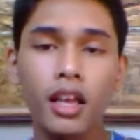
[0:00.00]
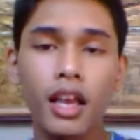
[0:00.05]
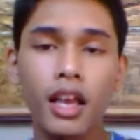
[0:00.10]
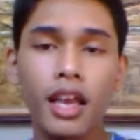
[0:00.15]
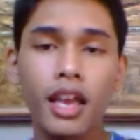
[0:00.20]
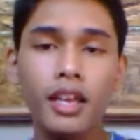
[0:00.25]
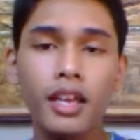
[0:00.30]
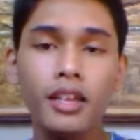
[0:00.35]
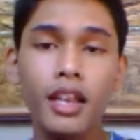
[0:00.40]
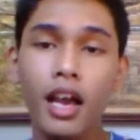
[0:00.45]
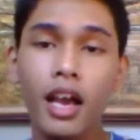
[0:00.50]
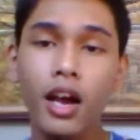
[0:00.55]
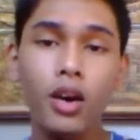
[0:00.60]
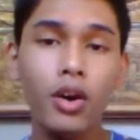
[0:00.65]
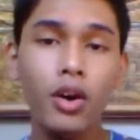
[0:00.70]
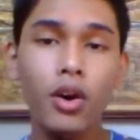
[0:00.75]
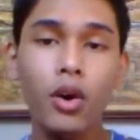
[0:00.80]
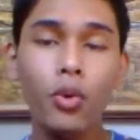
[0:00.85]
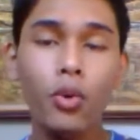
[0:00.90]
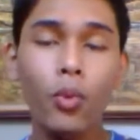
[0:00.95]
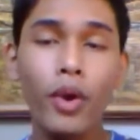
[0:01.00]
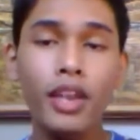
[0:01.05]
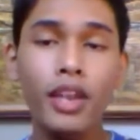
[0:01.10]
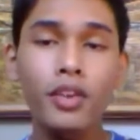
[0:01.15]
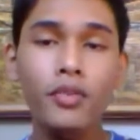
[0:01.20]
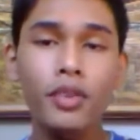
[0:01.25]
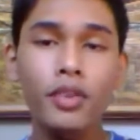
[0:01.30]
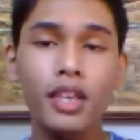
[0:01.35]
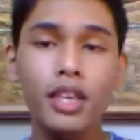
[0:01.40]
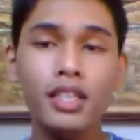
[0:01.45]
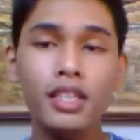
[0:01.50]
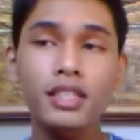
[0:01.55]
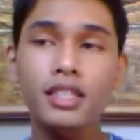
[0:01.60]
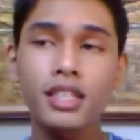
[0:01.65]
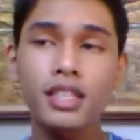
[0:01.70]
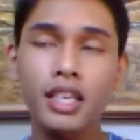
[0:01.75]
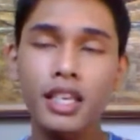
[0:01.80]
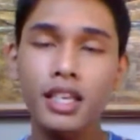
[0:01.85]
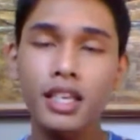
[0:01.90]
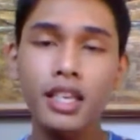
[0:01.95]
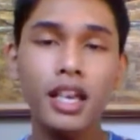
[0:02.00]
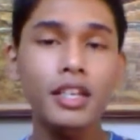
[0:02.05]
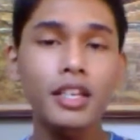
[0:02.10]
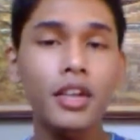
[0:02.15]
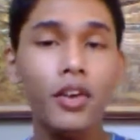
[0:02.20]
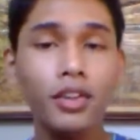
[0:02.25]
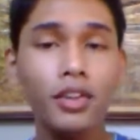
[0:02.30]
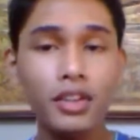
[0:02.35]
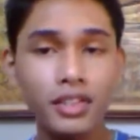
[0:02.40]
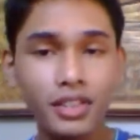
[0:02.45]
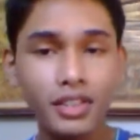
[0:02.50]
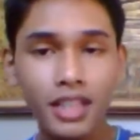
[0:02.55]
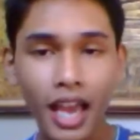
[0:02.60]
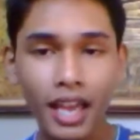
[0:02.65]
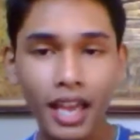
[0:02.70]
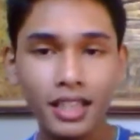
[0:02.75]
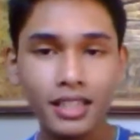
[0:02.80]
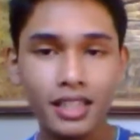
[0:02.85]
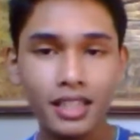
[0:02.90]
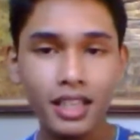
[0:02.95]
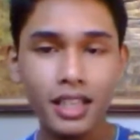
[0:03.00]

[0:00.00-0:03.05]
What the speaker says: And when we see another side,